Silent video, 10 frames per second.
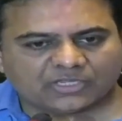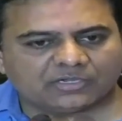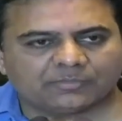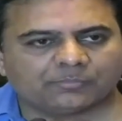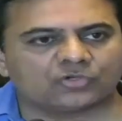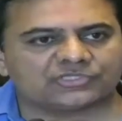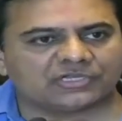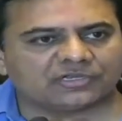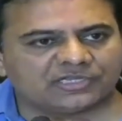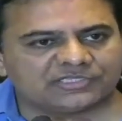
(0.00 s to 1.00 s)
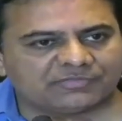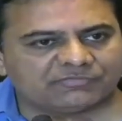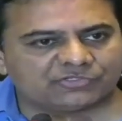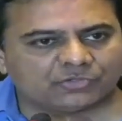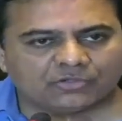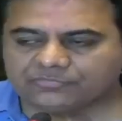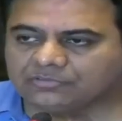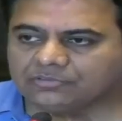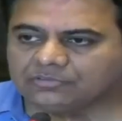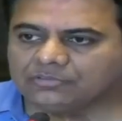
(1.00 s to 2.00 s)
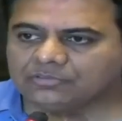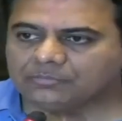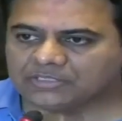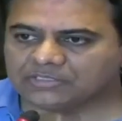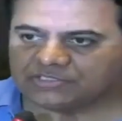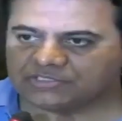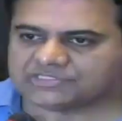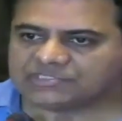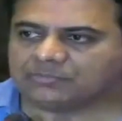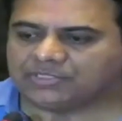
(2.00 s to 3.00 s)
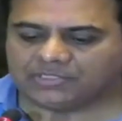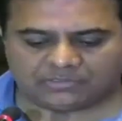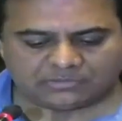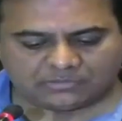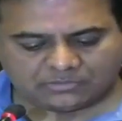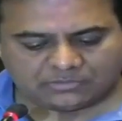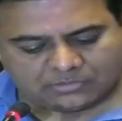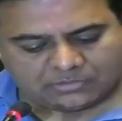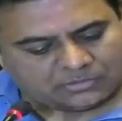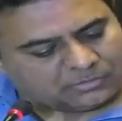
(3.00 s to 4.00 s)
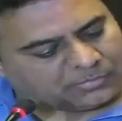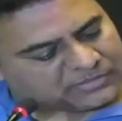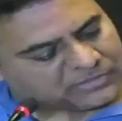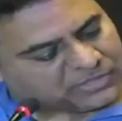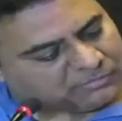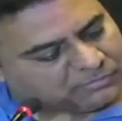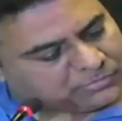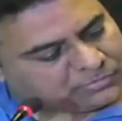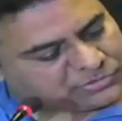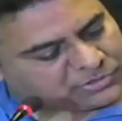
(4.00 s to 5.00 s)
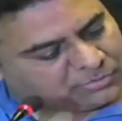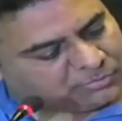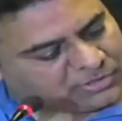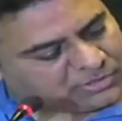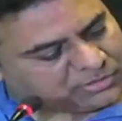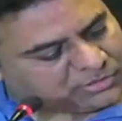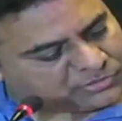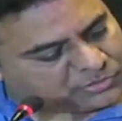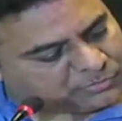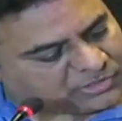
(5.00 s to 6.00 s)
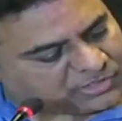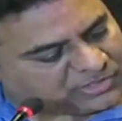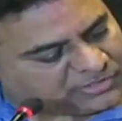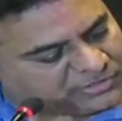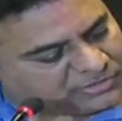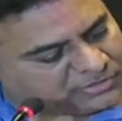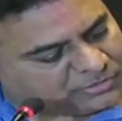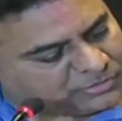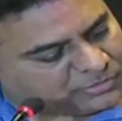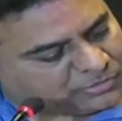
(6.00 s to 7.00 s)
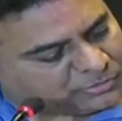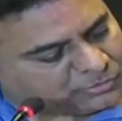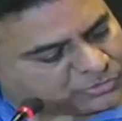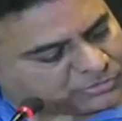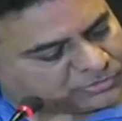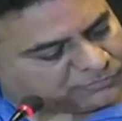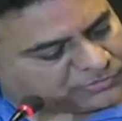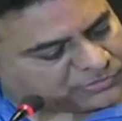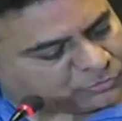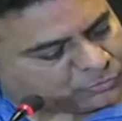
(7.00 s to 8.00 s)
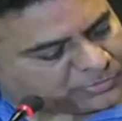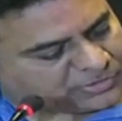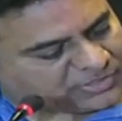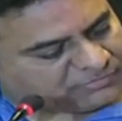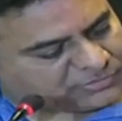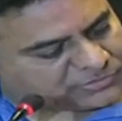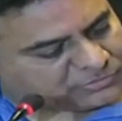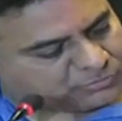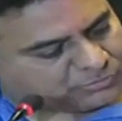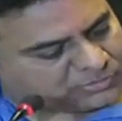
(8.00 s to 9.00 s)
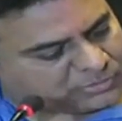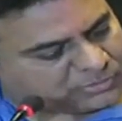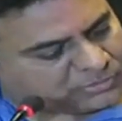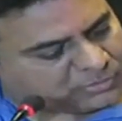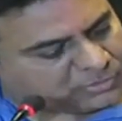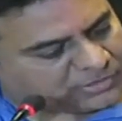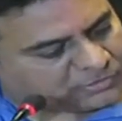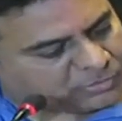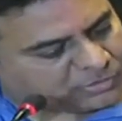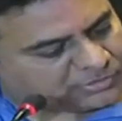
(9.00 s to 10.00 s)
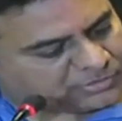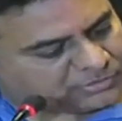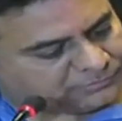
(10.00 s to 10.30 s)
reports that are released every so often. But I think this is somebody by the name Jeremy Kelly, who is the author of this, and Rupert Davies. They're all headquartered in